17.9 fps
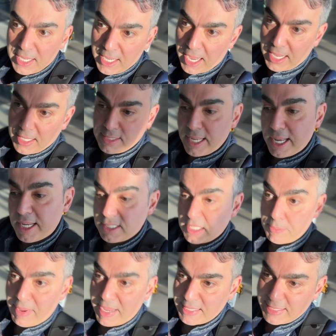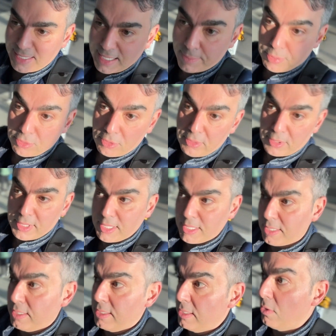and say it's the best airport
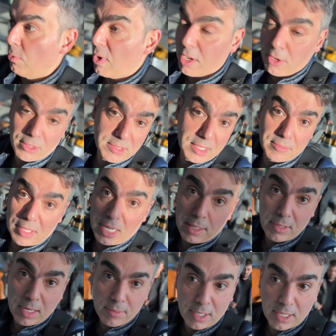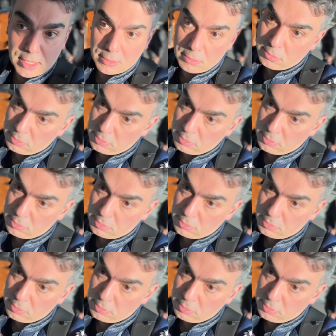in the world and blah, blah, blah.